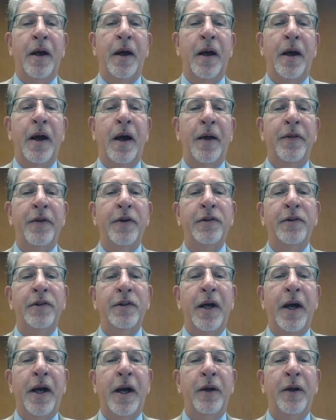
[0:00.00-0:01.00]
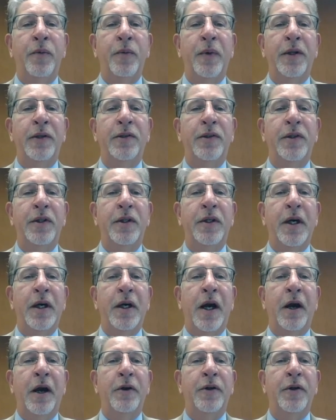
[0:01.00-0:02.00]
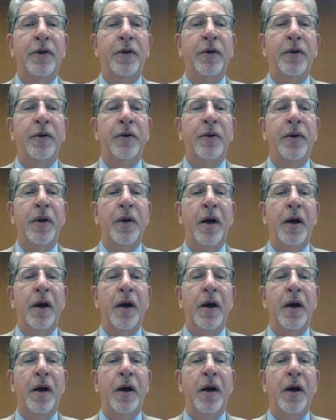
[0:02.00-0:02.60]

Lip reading: On this slide, we see a cartoon